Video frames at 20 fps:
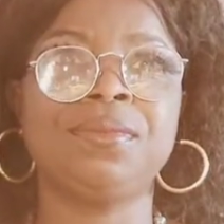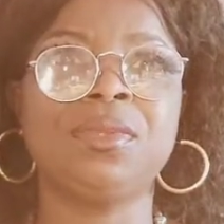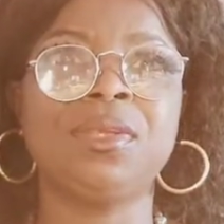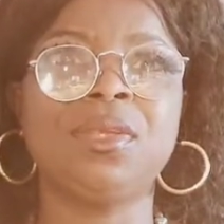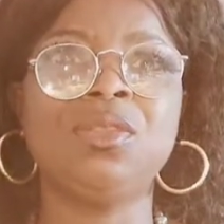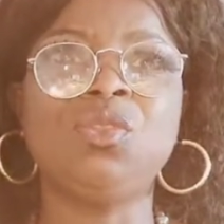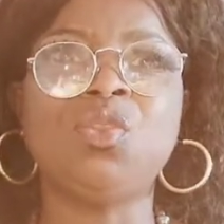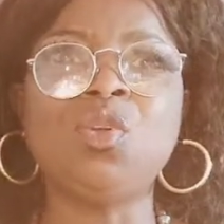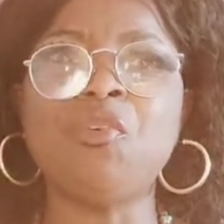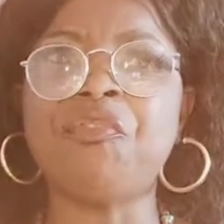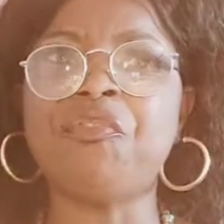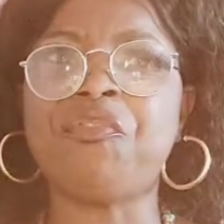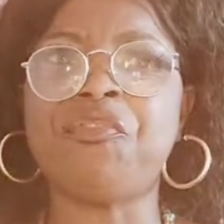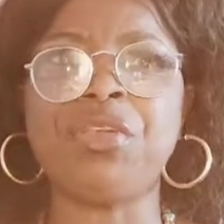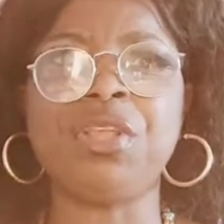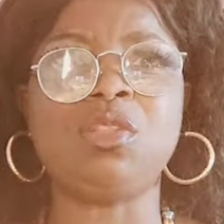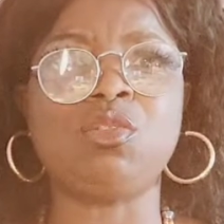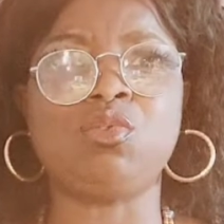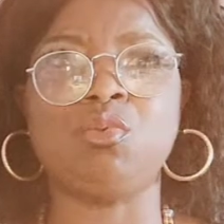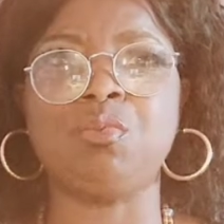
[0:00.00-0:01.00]
Don't
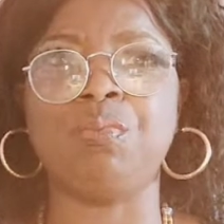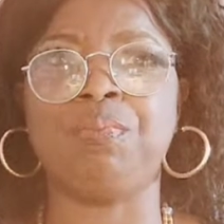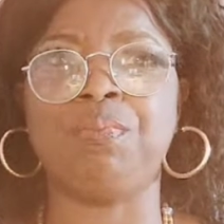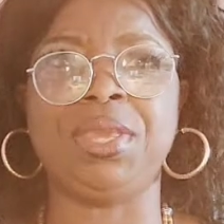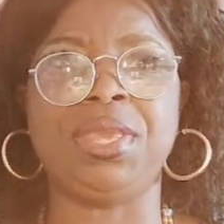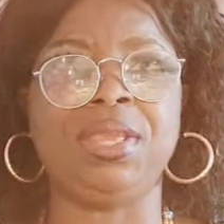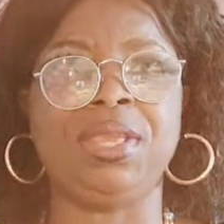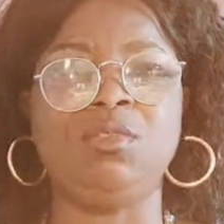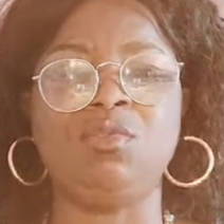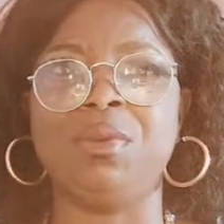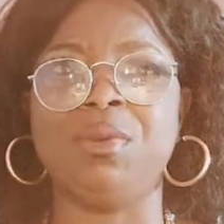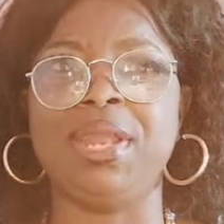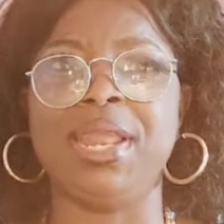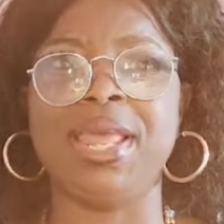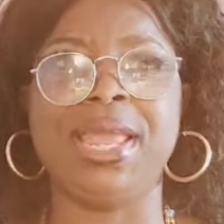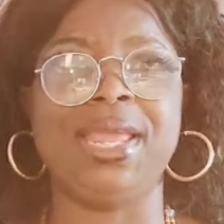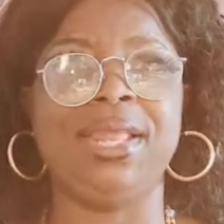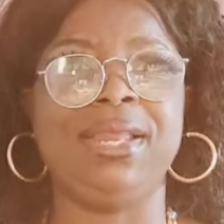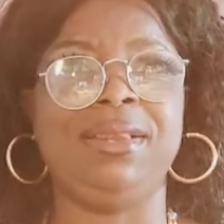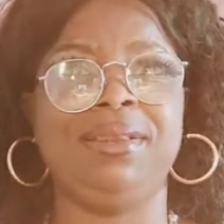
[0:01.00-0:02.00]
feel too big to
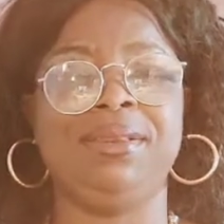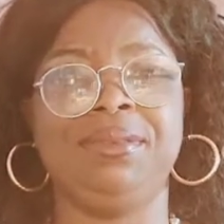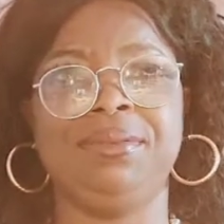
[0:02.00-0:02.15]
learn.